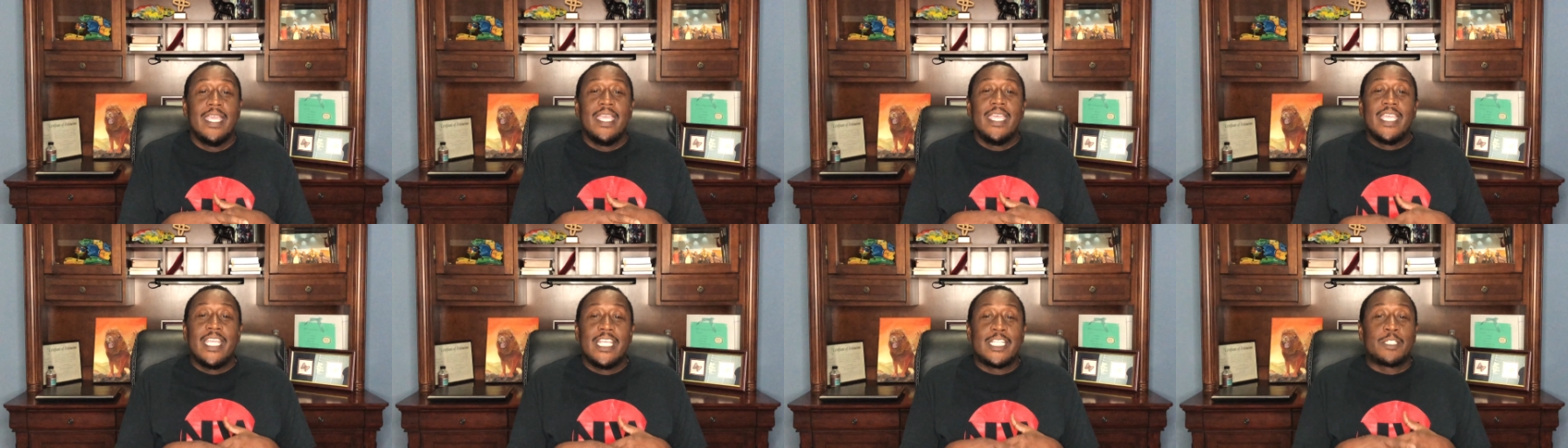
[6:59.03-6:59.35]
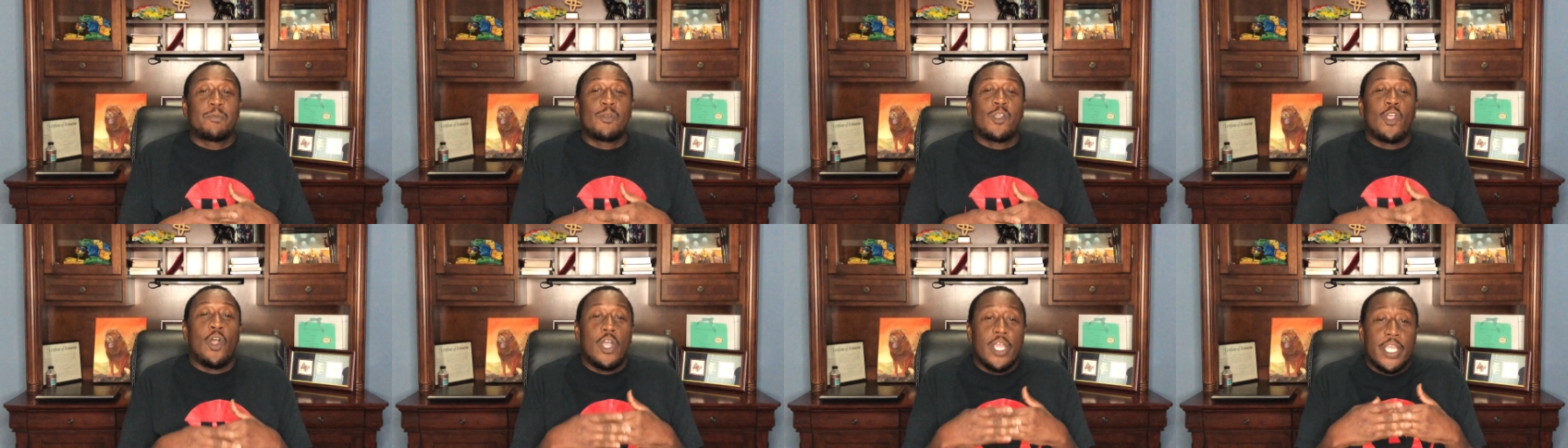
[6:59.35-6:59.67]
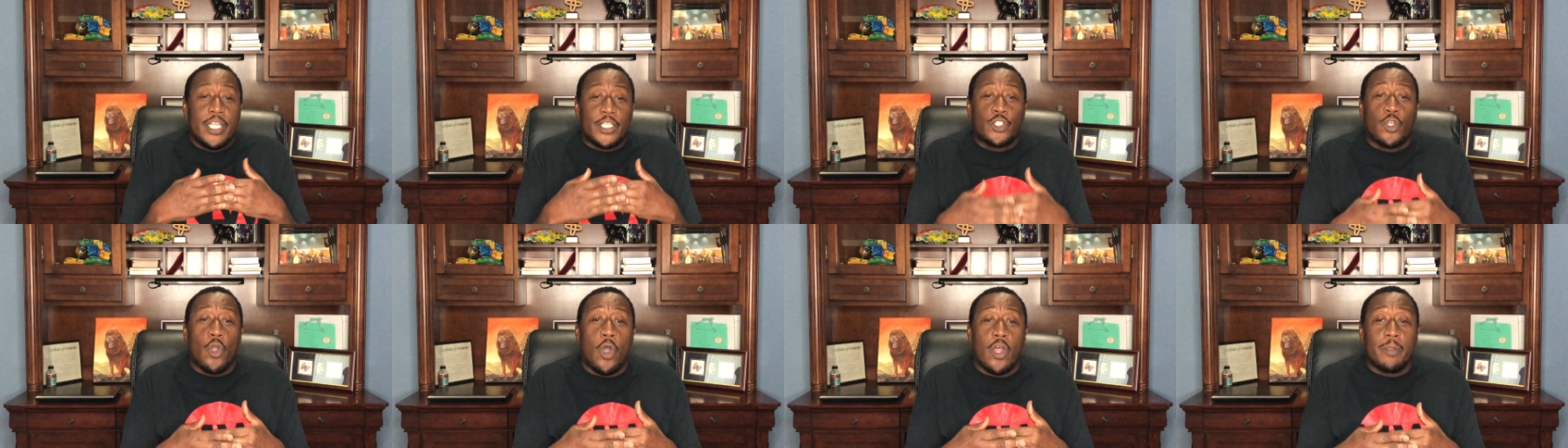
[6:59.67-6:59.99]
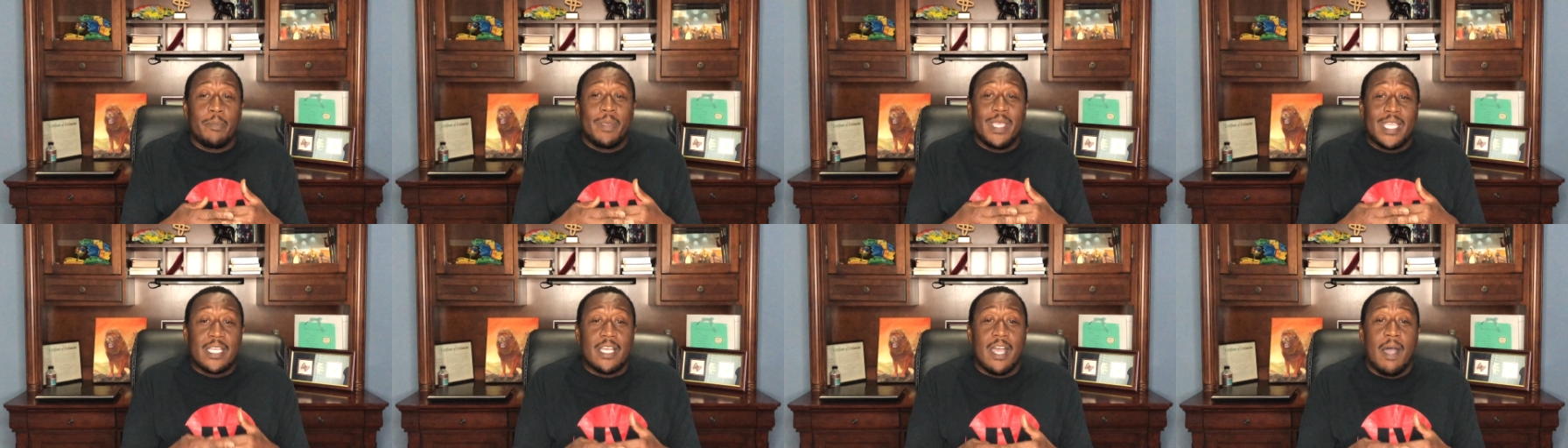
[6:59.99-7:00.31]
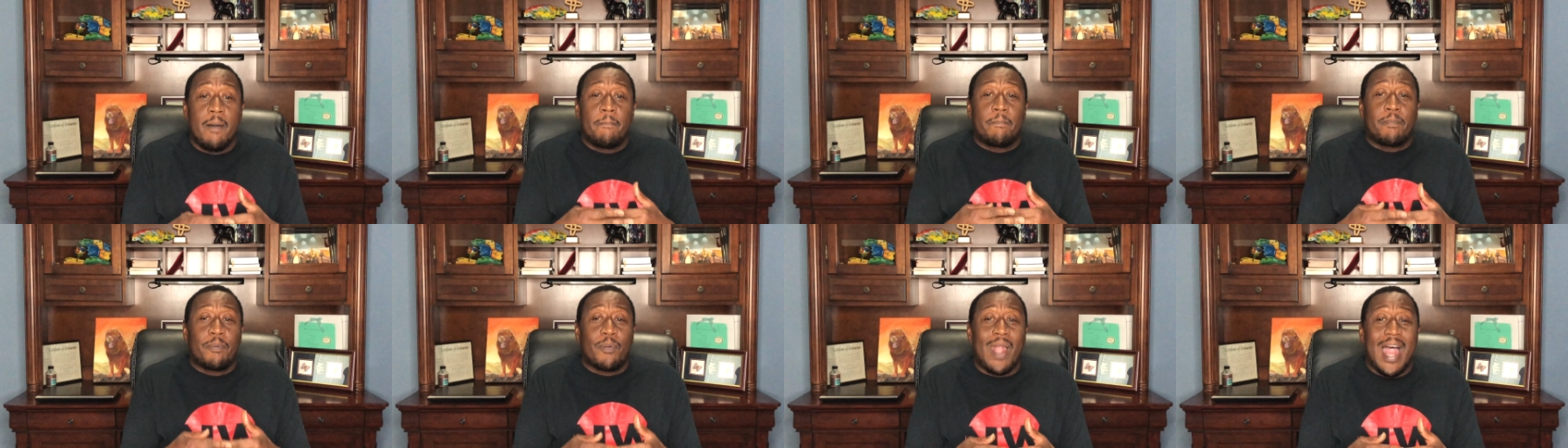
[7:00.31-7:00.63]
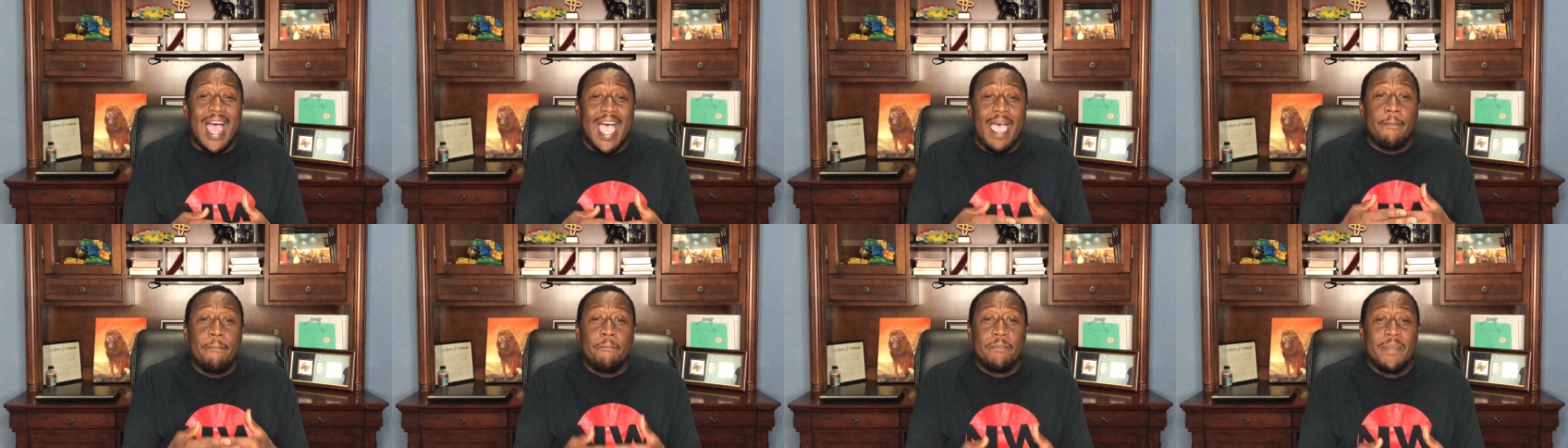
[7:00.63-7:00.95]
is, is going to become
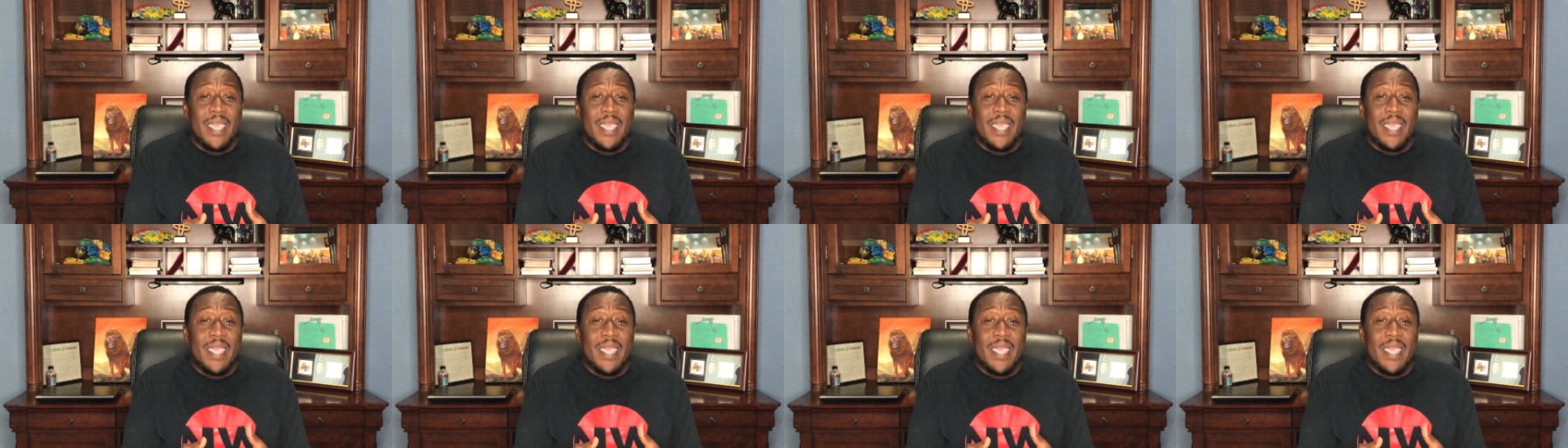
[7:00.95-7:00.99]
prime